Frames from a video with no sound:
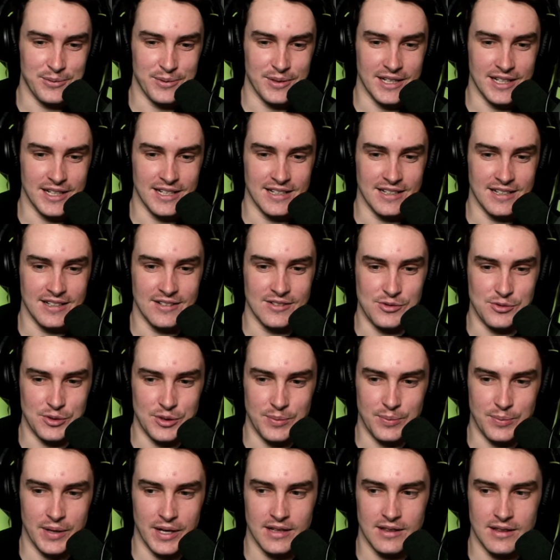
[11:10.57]
We
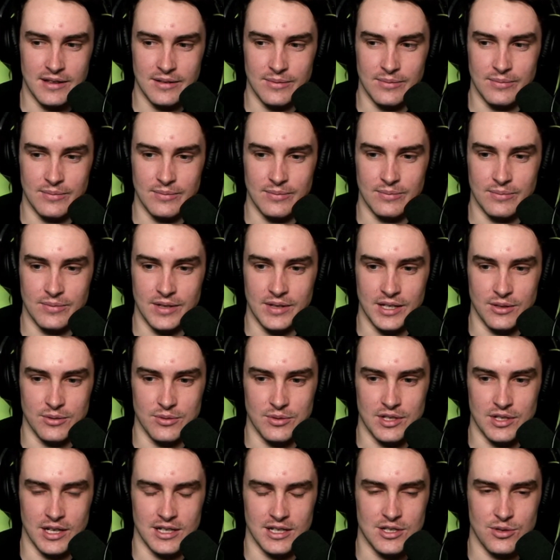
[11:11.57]
beat them, I think it
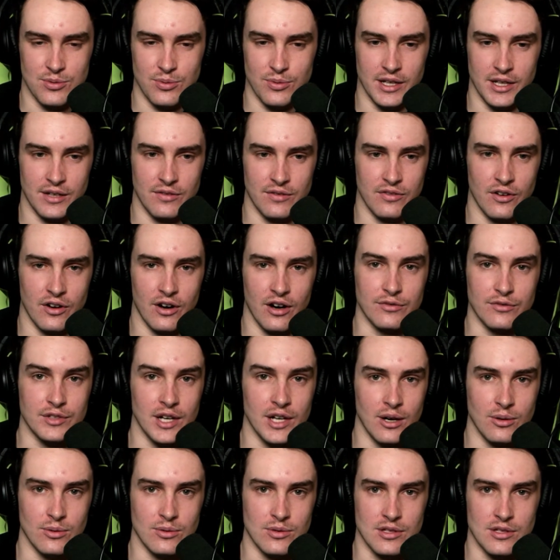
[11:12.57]
was like 25
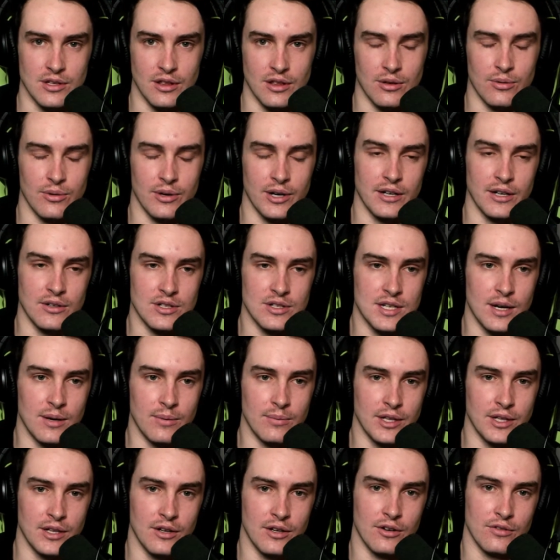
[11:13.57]
goals to 3 or
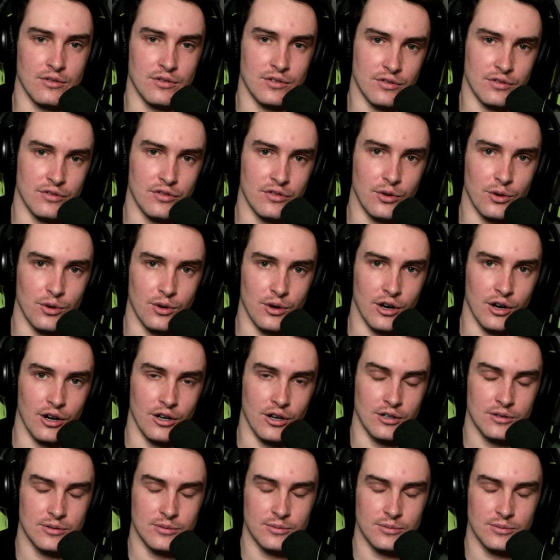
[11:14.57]
something over the 4-0.